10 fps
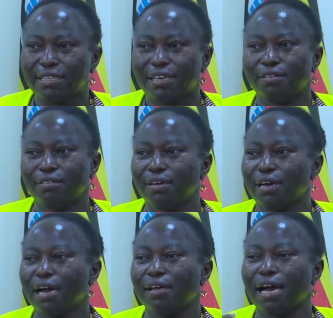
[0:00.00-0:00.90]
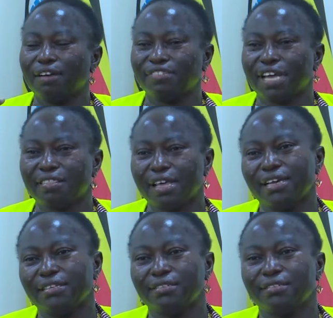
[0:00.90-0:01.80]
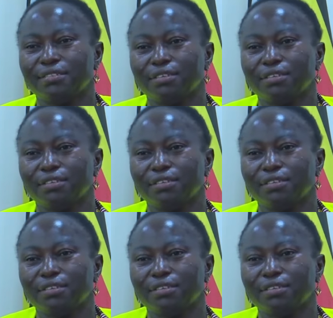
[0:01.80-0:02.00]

The, after that,